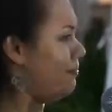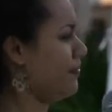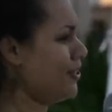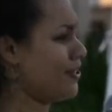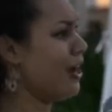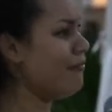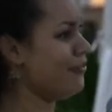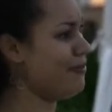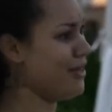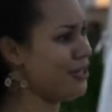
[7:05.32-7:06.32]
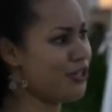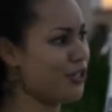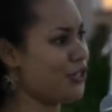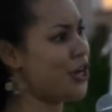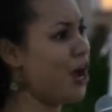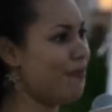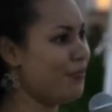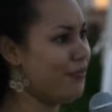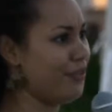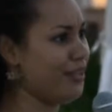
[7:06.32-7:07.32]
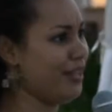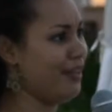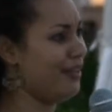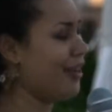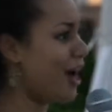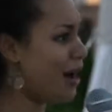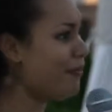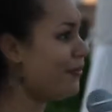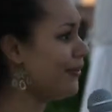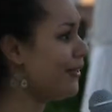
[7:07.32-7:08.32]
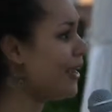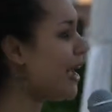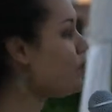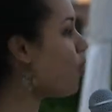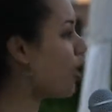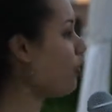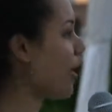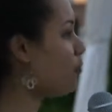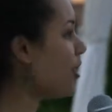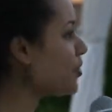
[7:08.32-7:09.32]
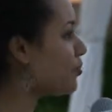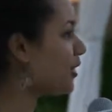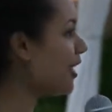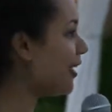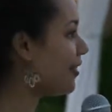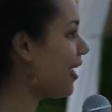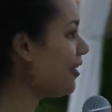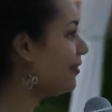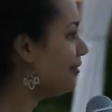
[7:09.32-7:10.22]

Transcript: stuff them into the top of the cup and walk around Westwood like that.